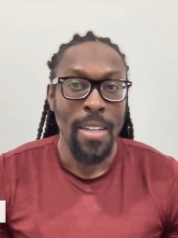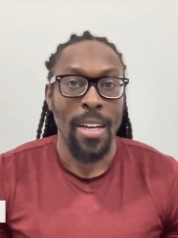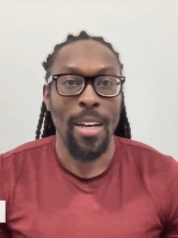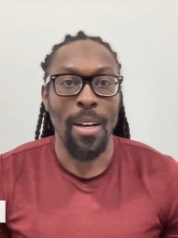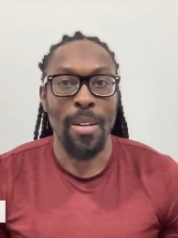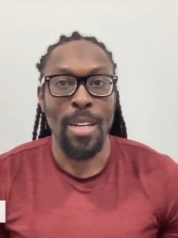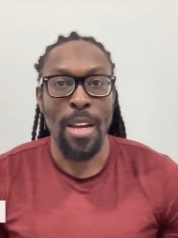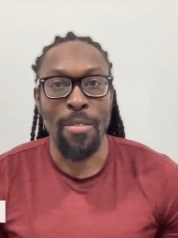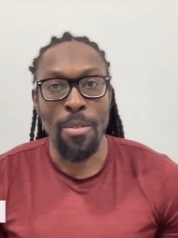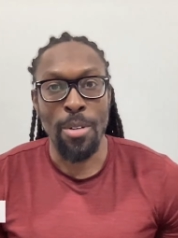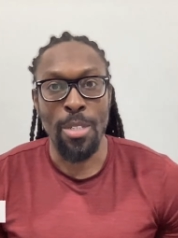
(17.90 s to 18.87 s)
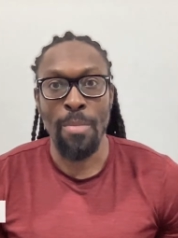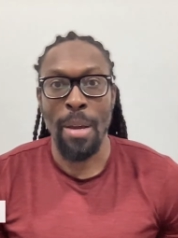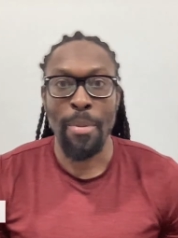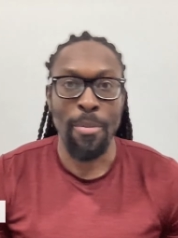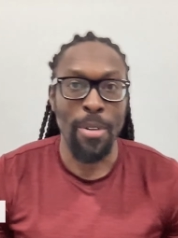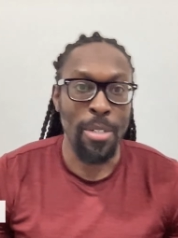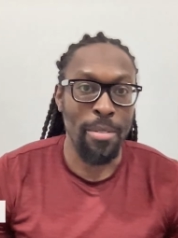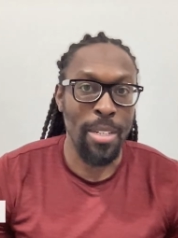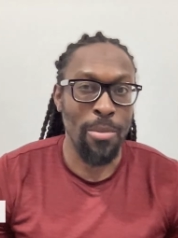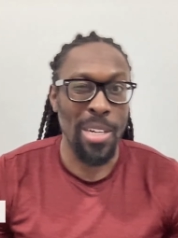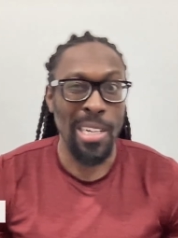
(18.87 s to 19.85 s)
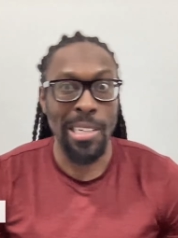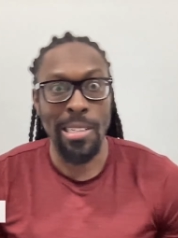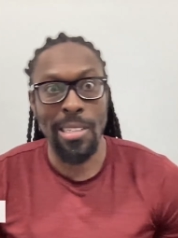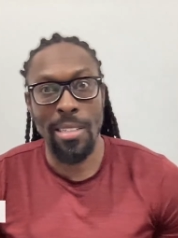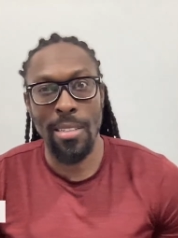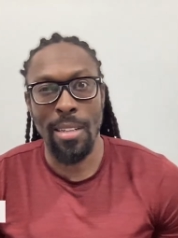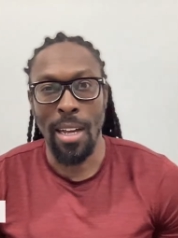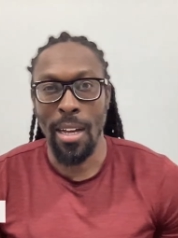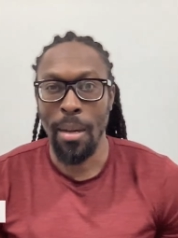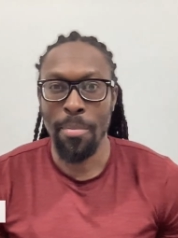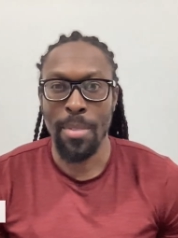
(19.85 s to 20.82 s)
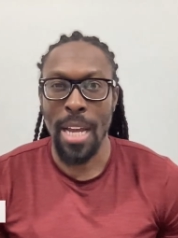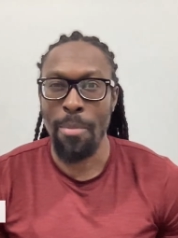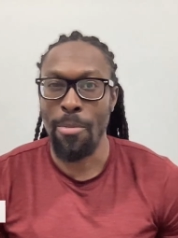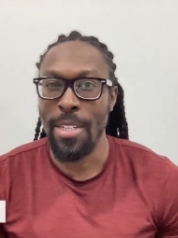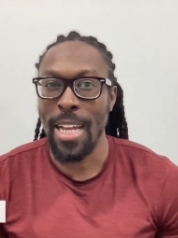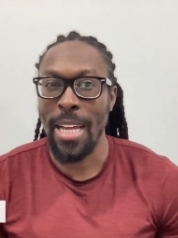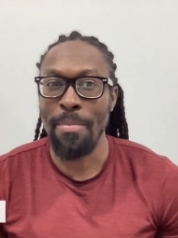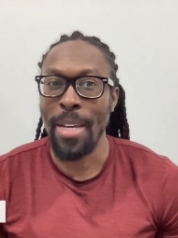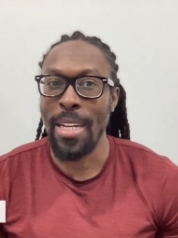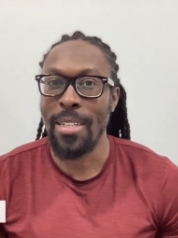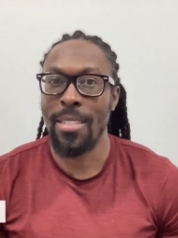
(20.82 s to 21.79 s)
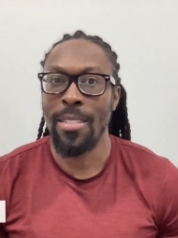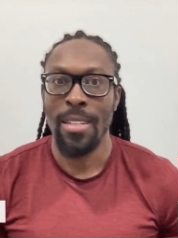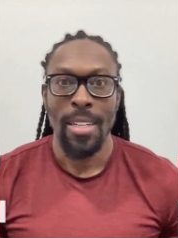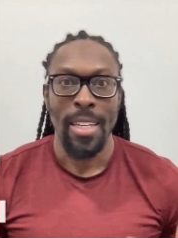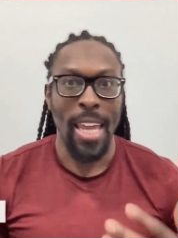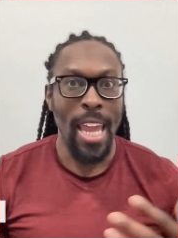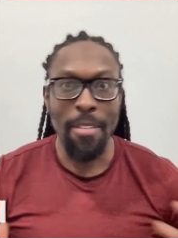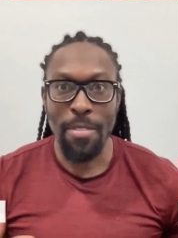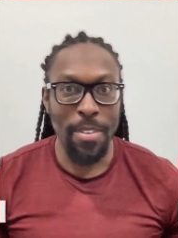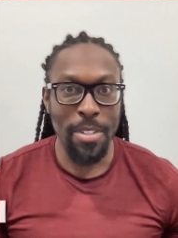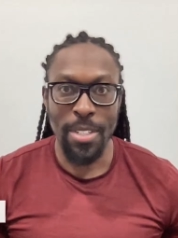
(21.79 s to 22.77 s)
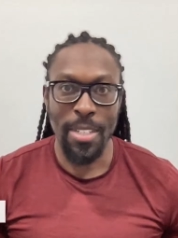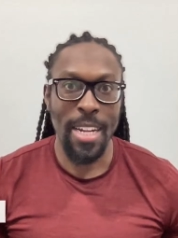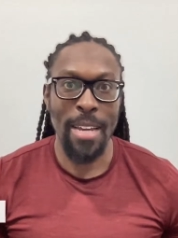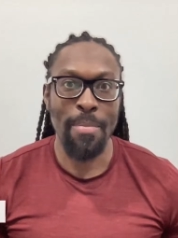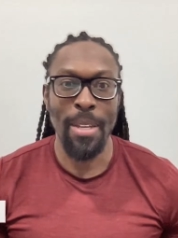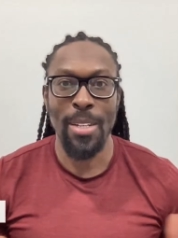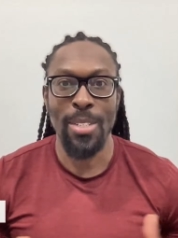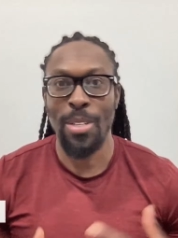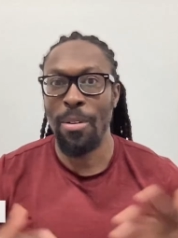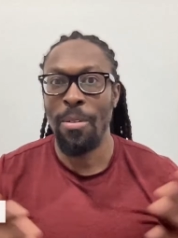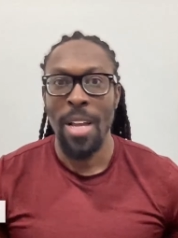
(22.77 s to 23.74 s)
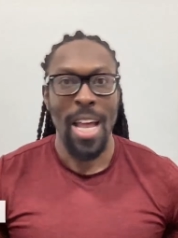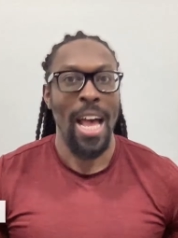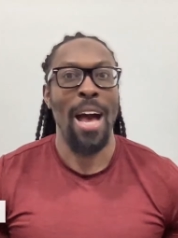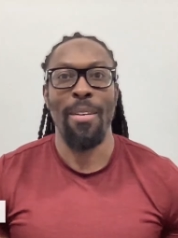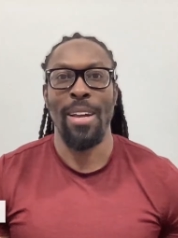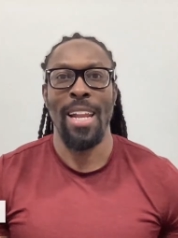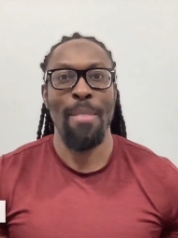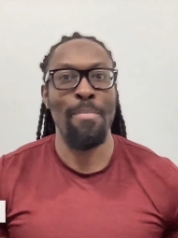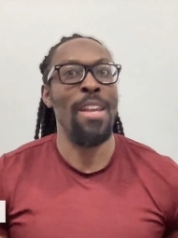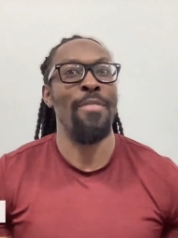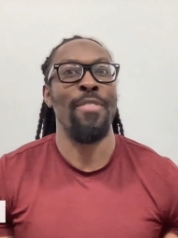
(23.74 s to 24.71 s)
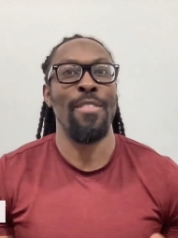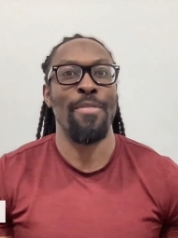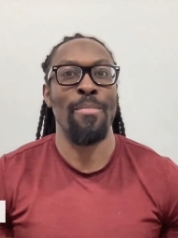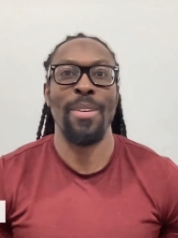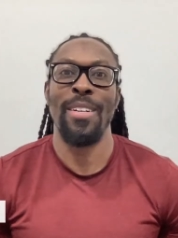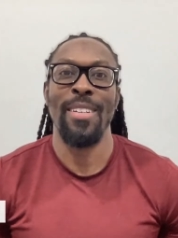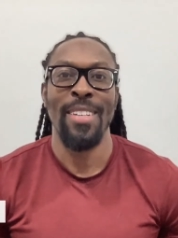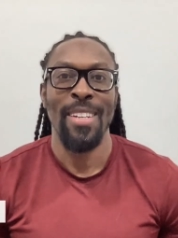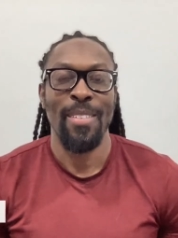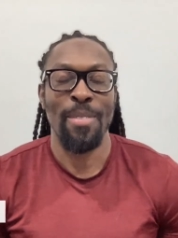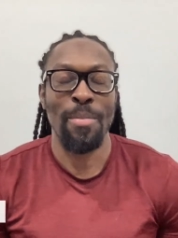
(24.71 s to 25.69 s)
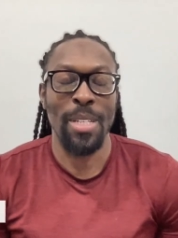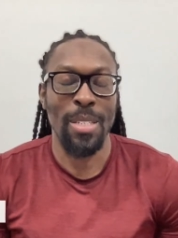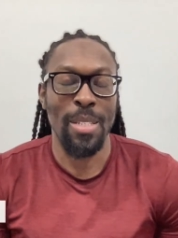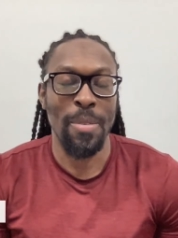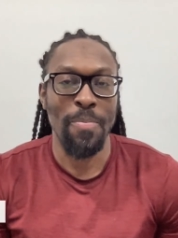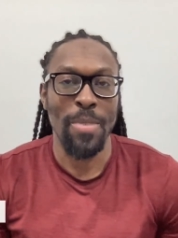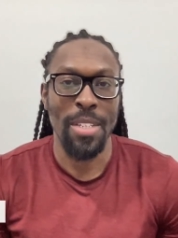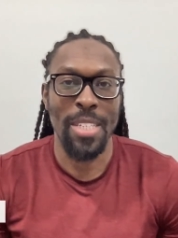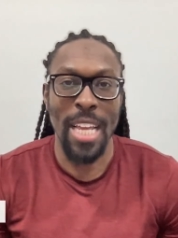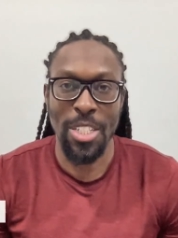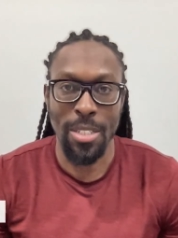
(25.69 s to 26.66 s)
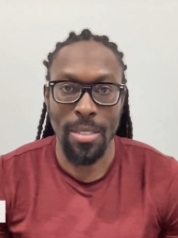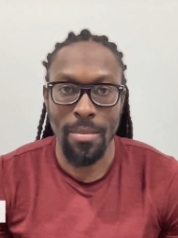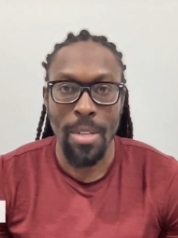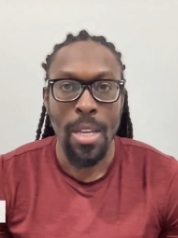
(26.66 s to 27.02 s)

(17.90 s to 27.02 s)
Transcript: Now, of course, you might be wondering, well, type 1 diabetics can't reverse their diabetes. So, how can I benefit from this session?